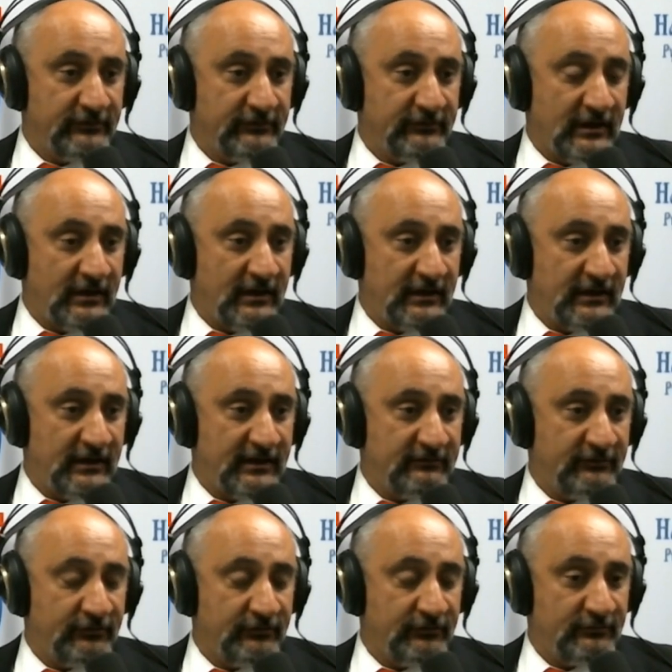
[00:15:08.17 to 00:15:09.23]
I have
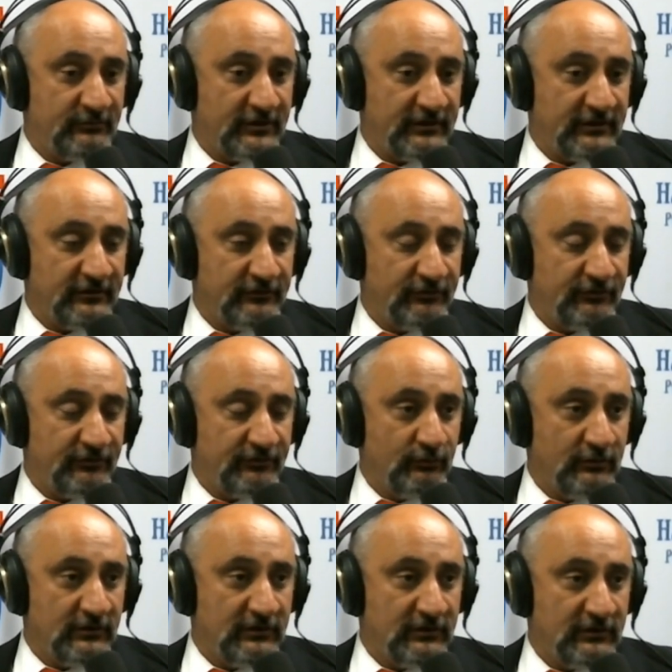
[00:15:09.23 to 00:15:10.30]
served my country
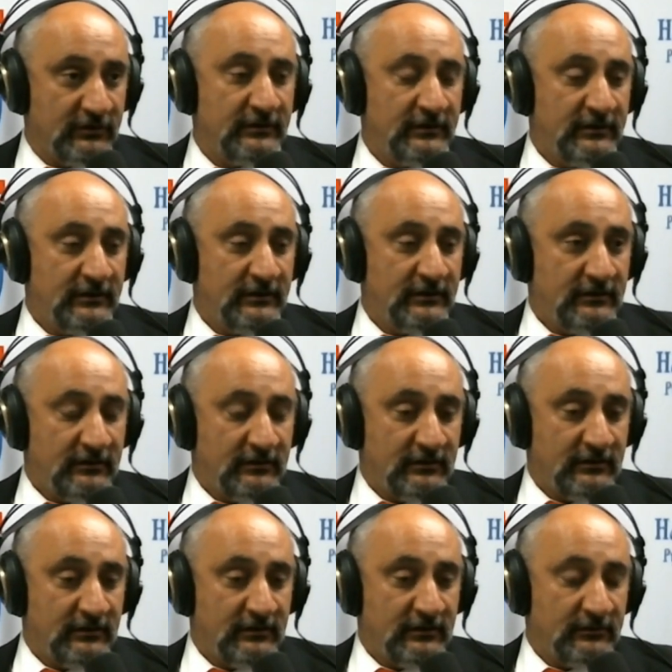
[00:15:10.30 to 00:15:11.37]
well,
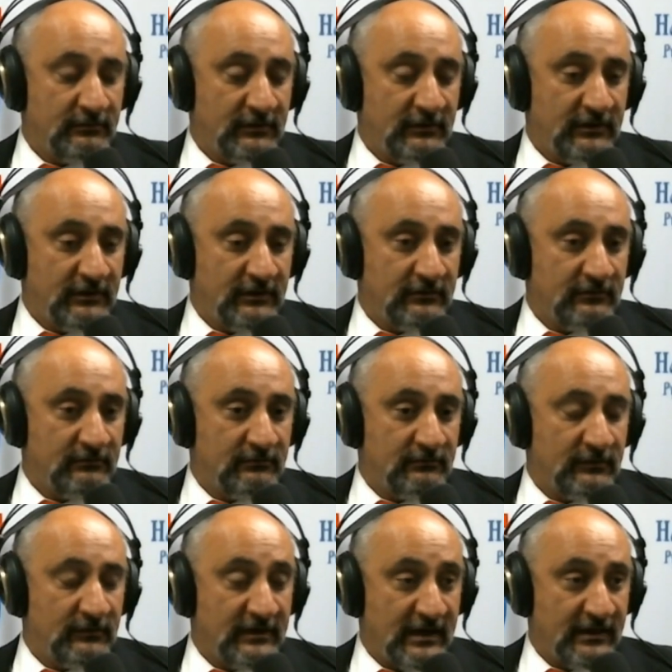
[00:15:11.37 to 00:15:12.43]
and
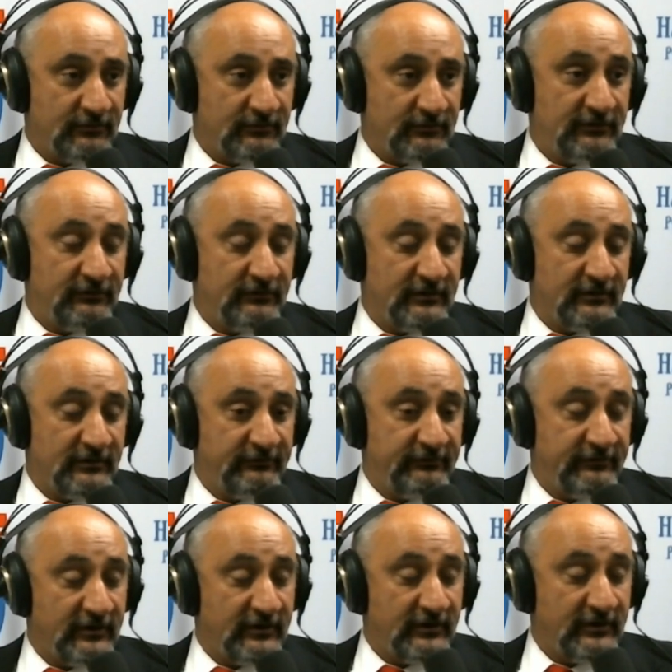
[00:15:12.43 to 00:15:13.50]
downrange, I've
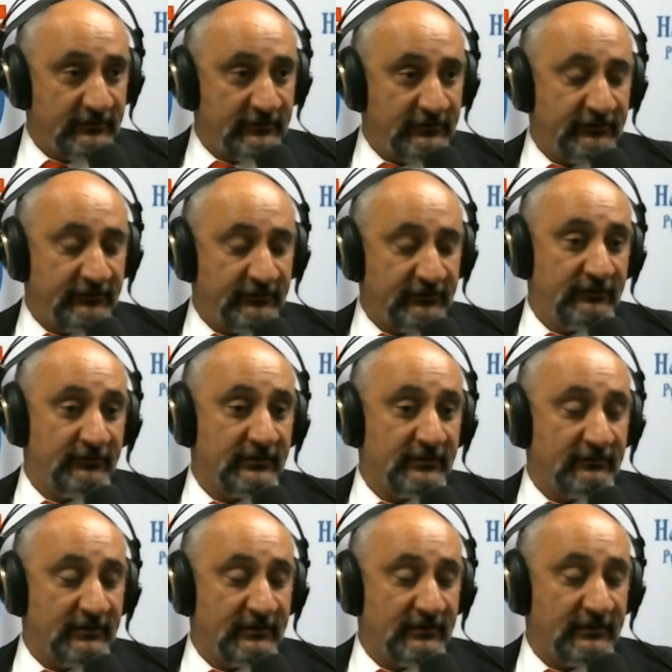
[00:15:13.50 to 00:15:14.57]
fought for this nation.
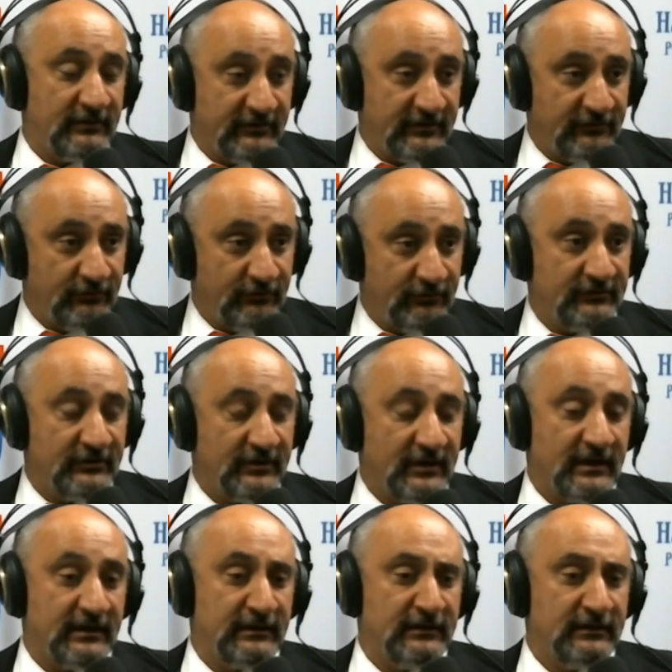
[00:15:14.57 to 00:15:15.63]
I've had friends who've
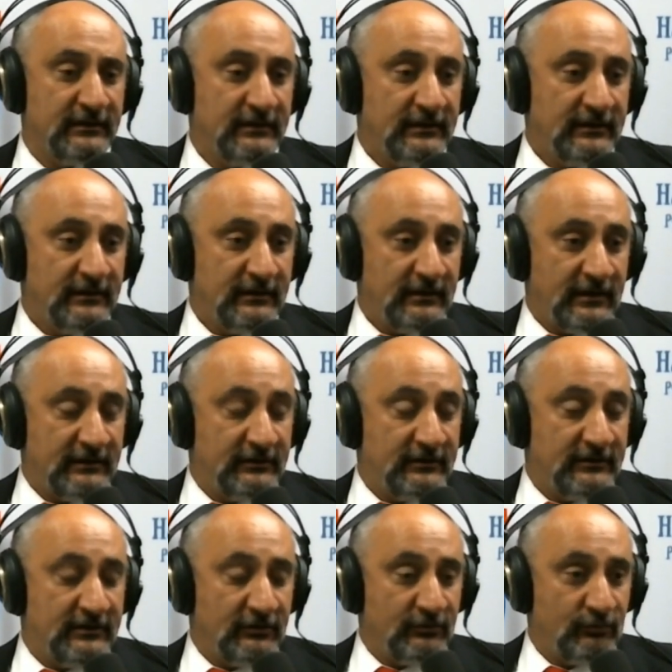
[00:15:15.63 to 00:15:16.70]
died. I
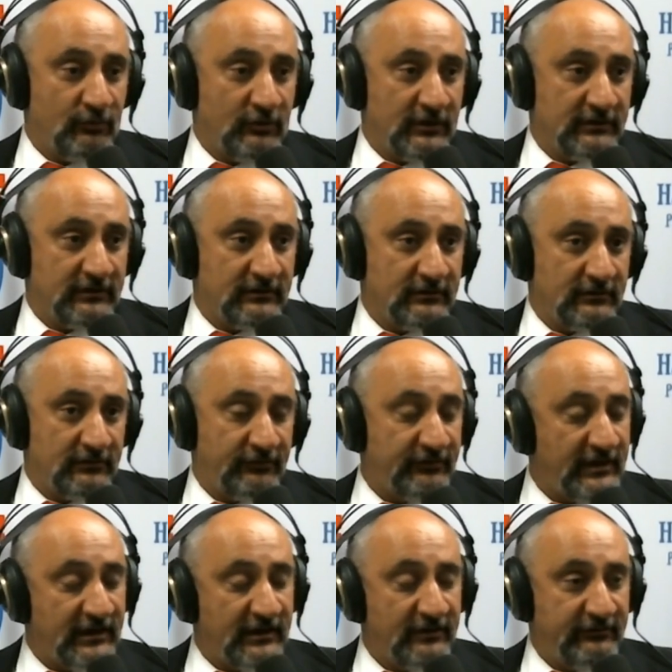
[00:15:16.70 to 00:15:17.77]
don't want their
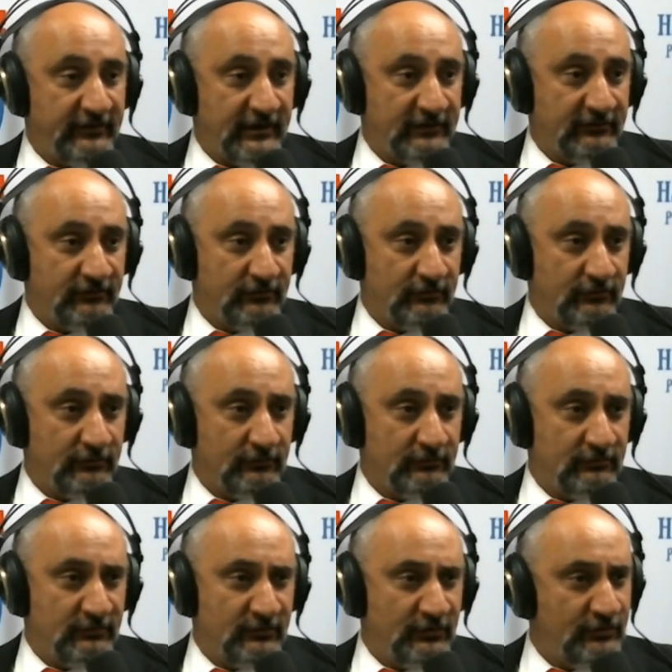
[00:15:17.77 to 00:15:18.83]
sacrifice to
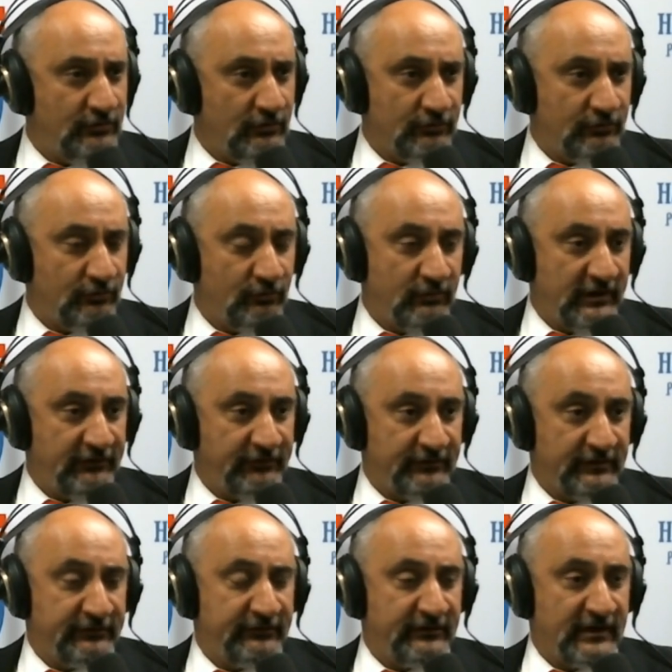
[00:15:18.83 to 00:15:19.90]
go to
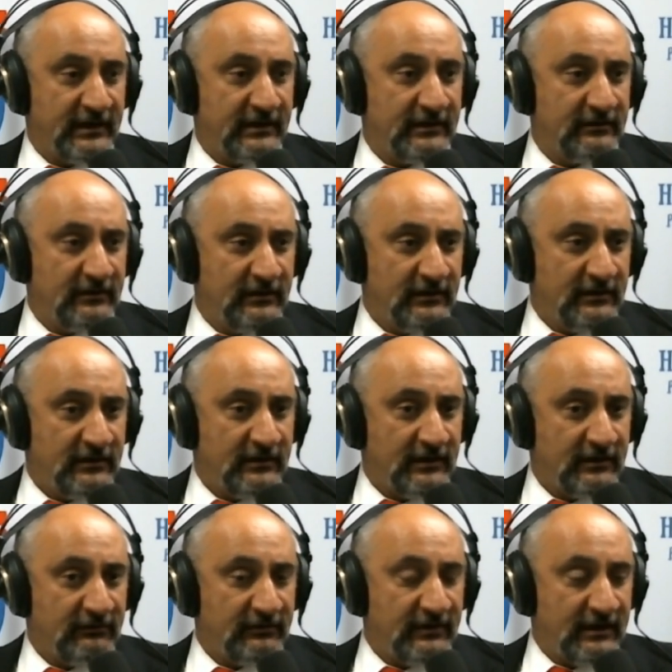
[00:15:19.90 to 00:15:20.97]
waste side,
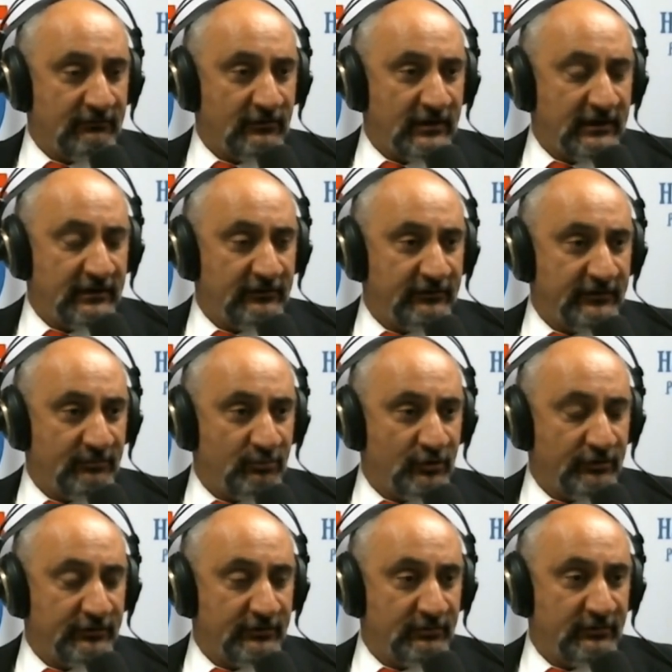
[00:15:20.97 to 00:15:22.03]
as we have riders that
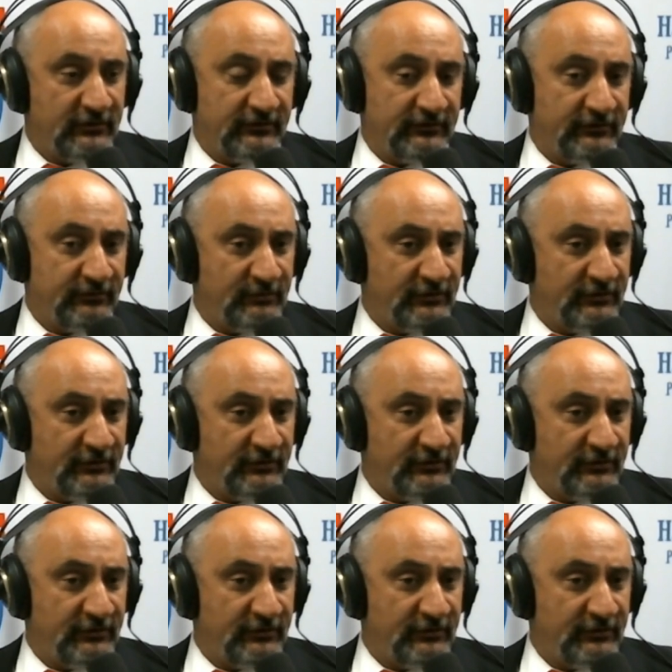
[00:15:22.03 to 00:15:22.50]
burn our businesses.